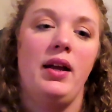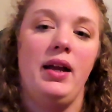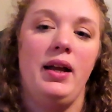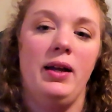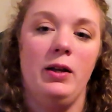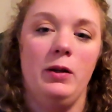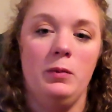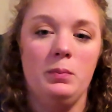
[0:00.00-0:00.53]

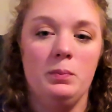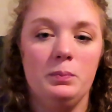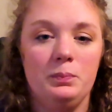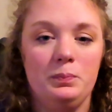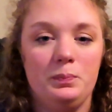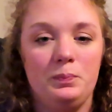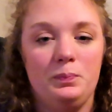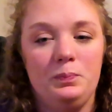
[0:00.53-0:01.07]
And
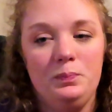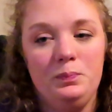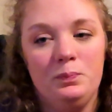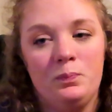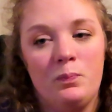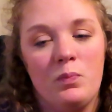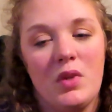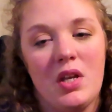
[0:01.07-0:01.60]

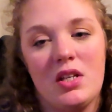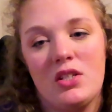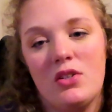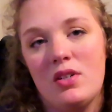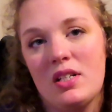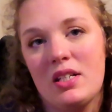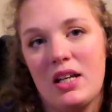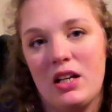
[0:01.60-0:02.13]
as
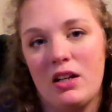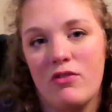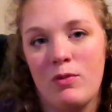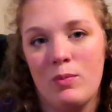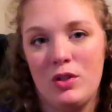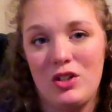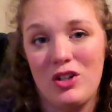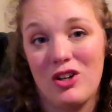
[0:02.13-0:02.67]
soon as I hear
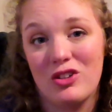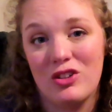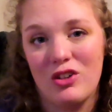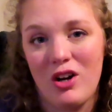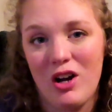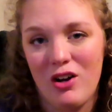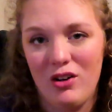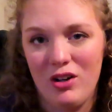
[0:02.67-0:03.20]
from the
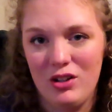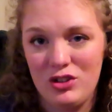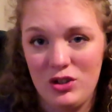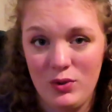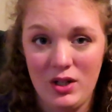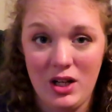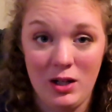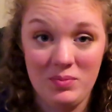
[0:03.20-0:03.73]
doctor, I'll
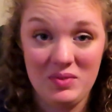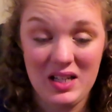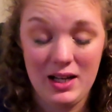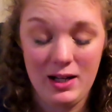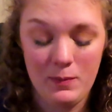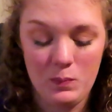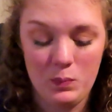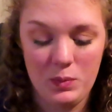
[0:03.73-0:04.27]
do an
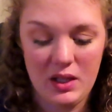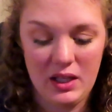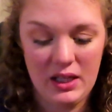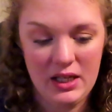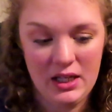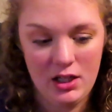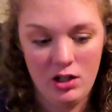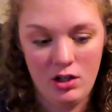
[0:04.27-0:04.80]
update
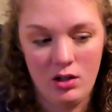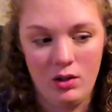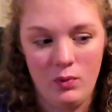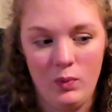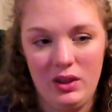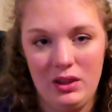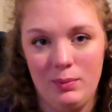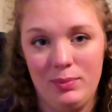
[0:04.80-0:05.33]
again
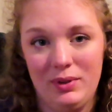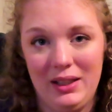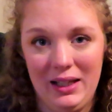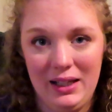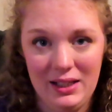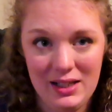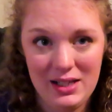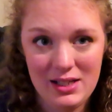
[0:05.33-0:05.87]
on what the
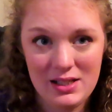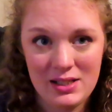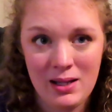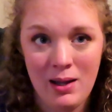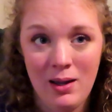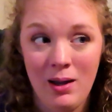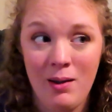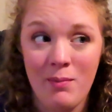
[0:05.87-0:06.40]
plan is.
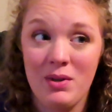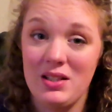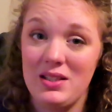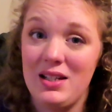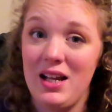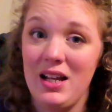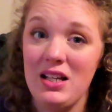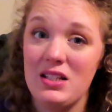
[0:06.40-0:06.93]
But
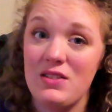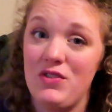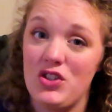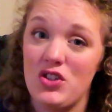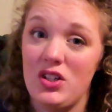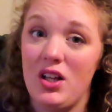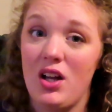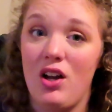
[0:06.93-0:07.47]
today is
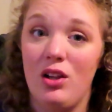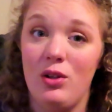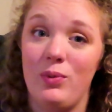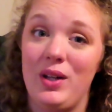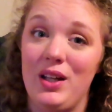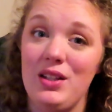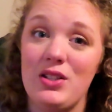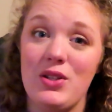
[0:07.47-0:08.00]
officially
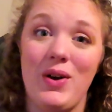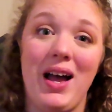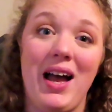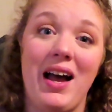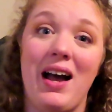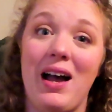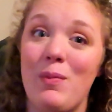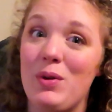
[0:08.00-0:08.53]
Halloween, so
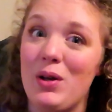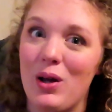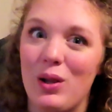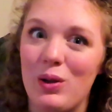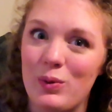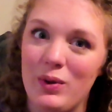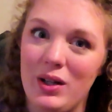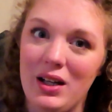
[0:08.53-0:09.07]
happy
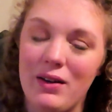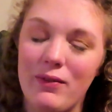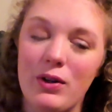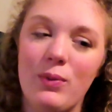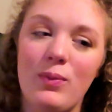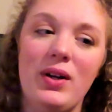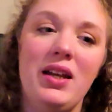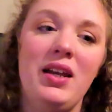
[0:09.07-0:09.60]
Halloween,
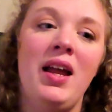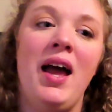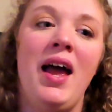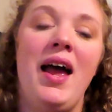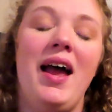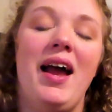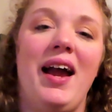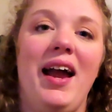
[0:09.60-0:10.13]
everyone.
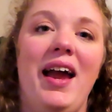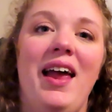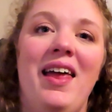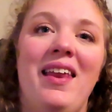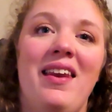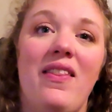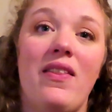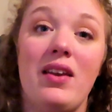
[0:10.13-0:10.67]

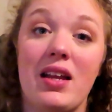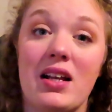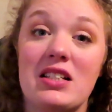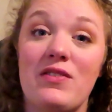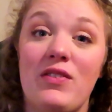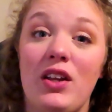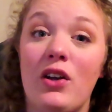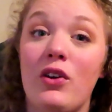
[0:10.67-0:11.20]
And the
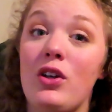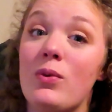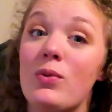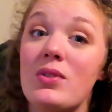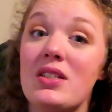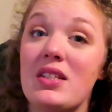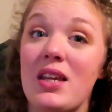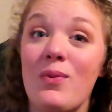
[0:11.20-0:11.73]
next video you
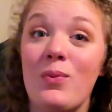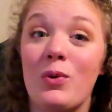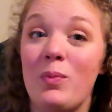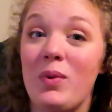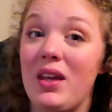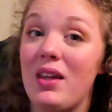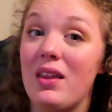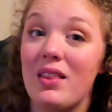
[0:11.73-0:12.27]
will see will
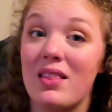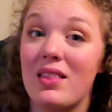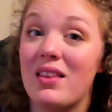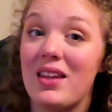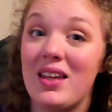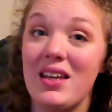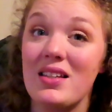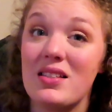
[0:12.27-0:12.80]
be
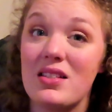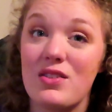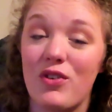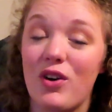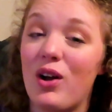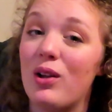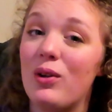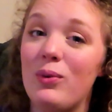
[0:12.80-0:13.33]
the kids
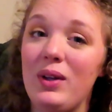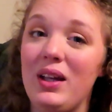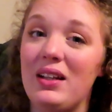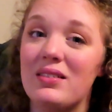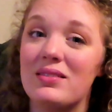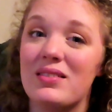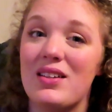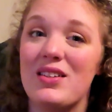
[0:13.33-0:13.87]
for
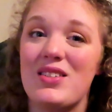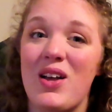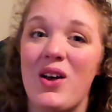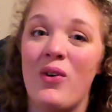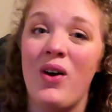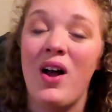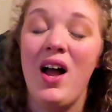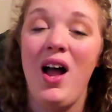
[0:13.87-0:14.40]
Halloween.
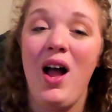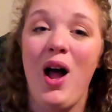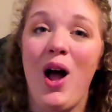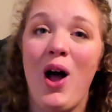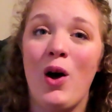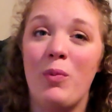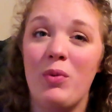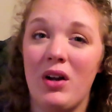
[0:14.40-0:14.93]
So
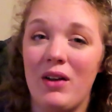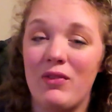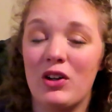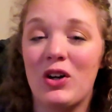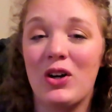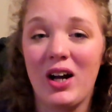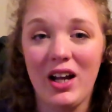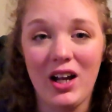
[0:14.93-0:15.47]
I hope y'all have a
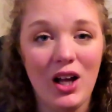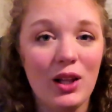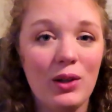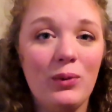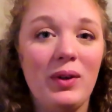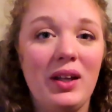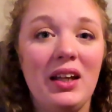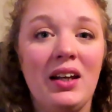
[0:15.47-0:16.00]
great
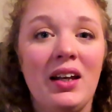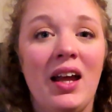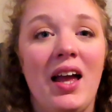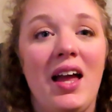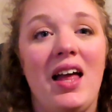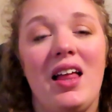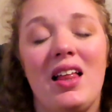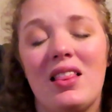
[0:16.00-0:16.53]
Halloween,
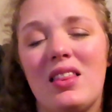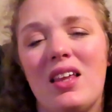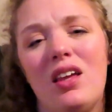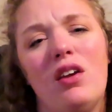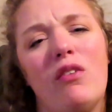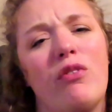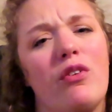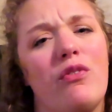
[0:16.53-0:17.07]
and
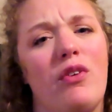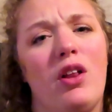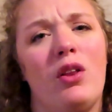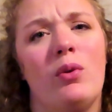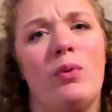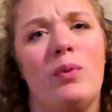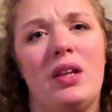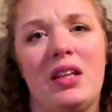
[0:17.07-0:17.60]
thank you for
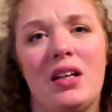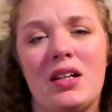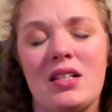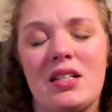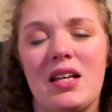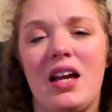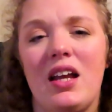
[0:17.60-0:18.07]
following with us.